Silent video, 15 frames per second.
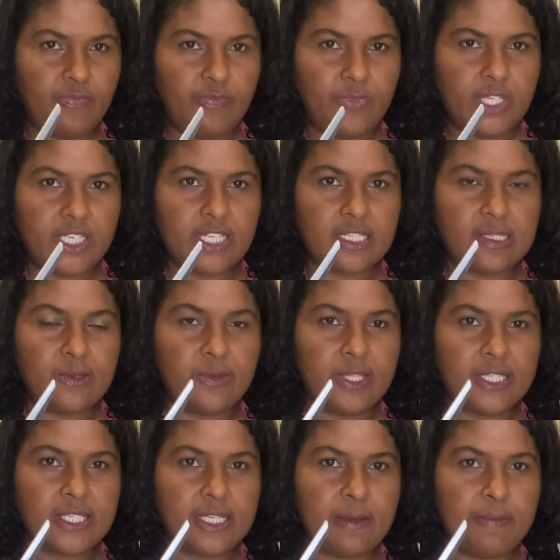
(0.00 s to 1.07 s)
They just look
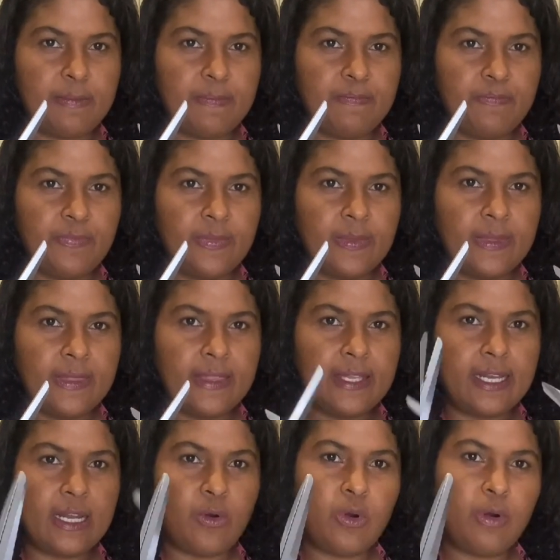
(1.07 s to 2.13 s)
the same. Then I will